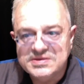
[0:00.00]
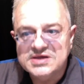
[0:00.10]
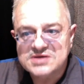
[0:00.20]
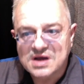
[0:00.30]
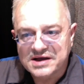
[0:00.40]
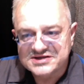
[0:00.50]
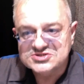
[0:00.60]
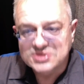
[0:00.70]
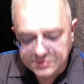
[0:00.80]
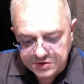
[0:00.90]
you will be
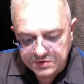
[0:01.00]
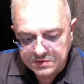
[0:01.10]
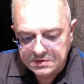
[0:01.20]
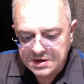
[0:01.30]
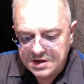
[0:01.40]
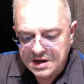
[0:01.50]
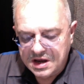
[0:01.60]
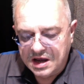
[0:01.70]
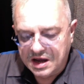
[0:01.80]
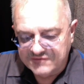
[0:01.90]
seeing me at cons
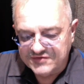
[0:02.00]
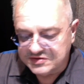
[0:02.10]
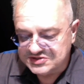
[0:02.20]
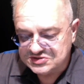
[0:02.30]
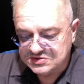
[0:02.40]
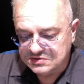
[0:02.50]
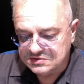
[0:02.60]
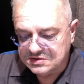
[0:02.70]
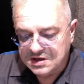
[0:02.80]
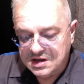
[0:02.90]
near you
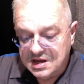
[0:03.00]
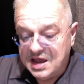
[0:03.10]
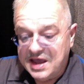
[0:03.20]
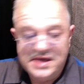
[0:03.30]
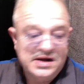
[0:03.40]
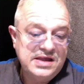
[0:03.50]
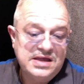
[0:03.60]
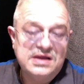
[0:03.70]
very soon.